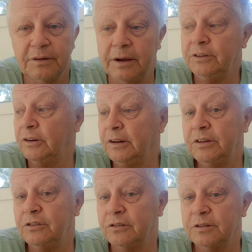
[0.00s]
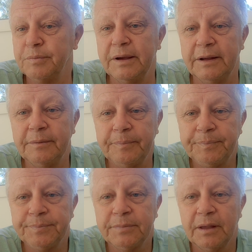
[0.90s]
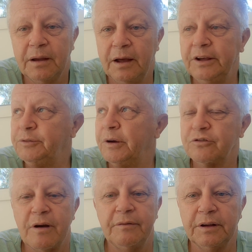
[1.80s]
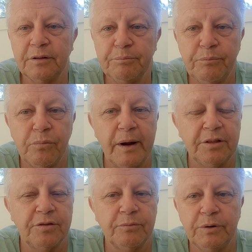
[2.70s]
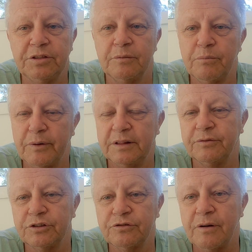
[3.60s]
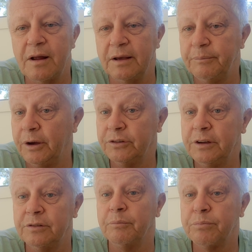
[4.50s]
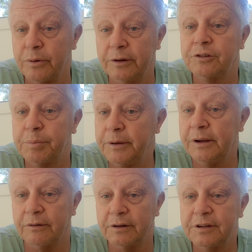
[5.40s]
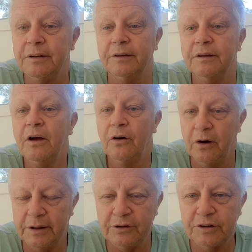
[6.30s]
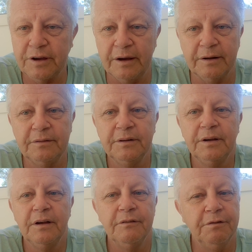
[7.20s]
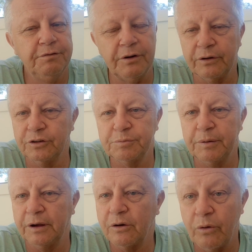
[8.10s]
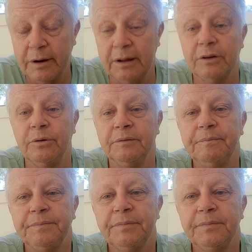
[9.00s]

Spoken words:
Now, he's an Indigenous man, and he's been travelling the width and breadth of Australia because he is a brilliant speaker, I tell you, highly educated, very good speaker, quite eloquent,